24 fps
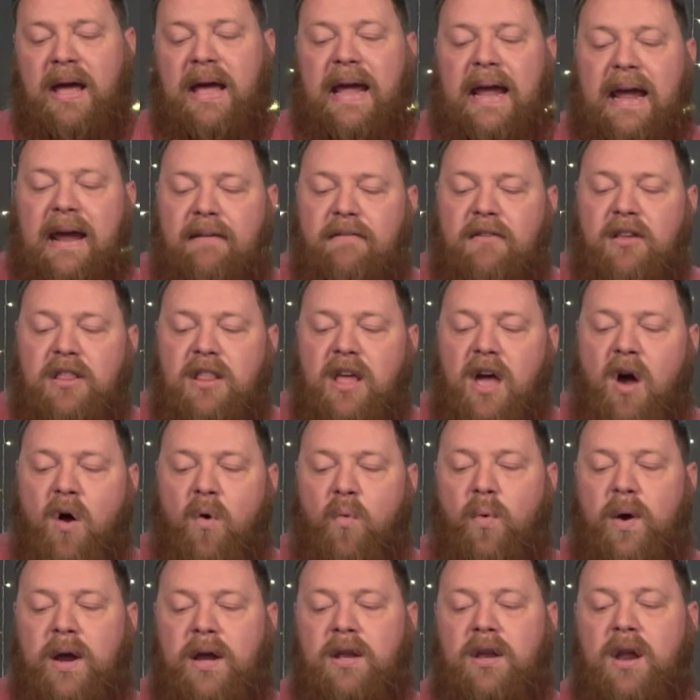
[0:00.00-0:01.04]
Even though
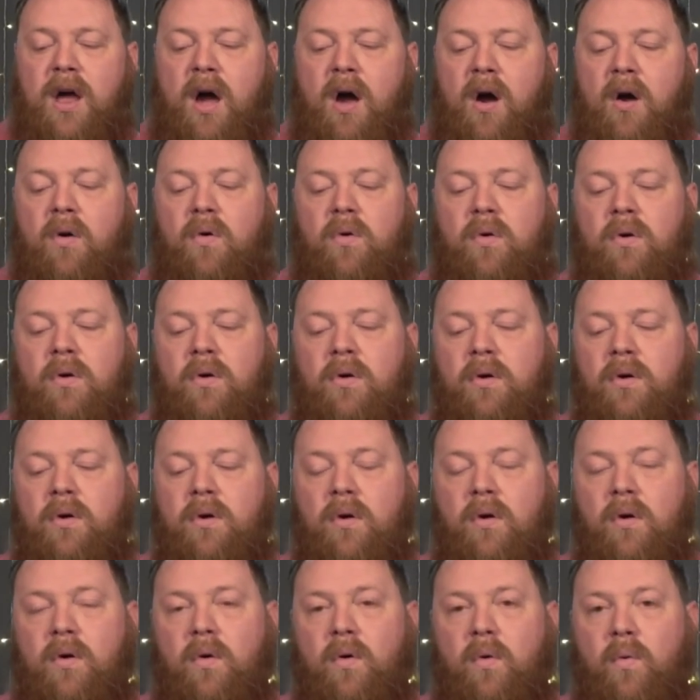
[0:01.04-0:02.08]
we know
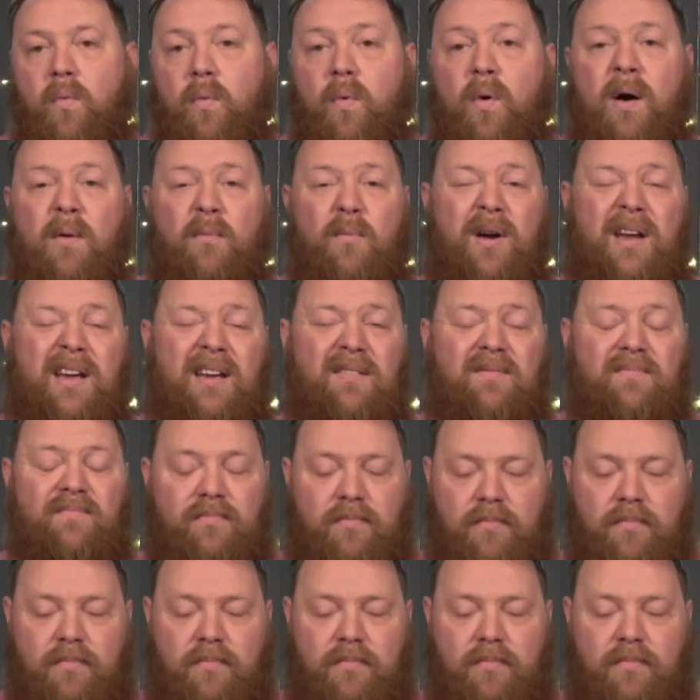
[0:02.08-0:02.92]
what we